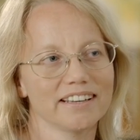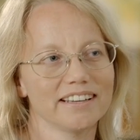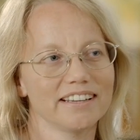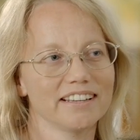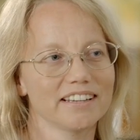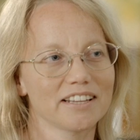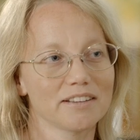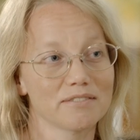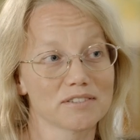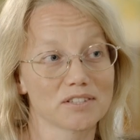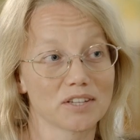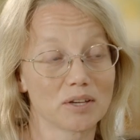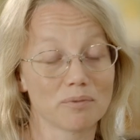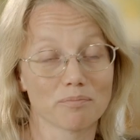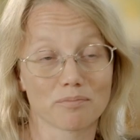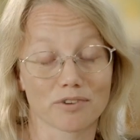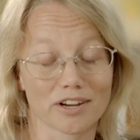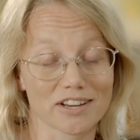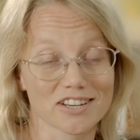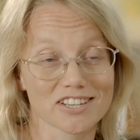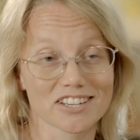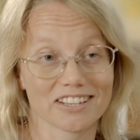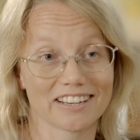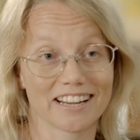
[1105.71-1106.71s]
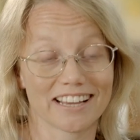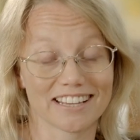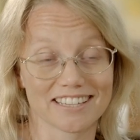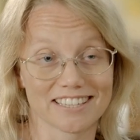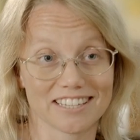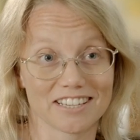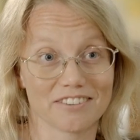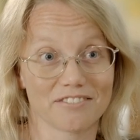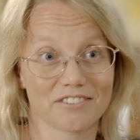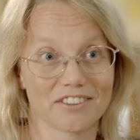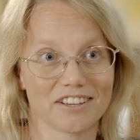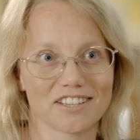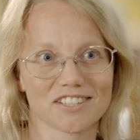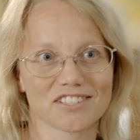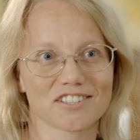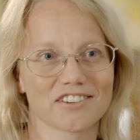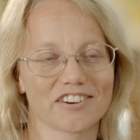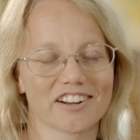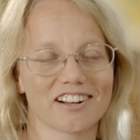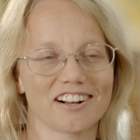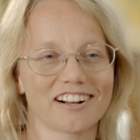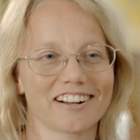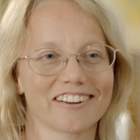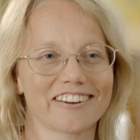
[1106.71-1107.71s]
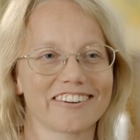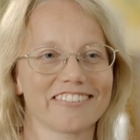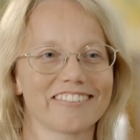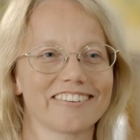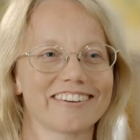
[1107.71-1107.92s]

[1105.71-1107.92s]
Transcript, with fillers: it gives the impression as if the historical